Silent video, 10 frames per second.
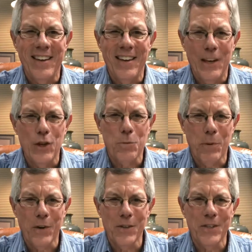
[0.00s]
His
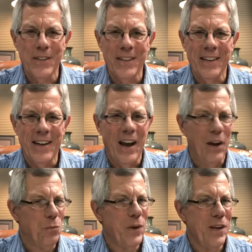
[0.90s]
person,
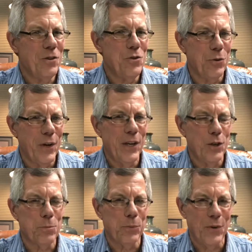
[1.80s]
and we enjoy
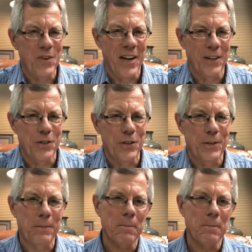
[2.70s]
his protection.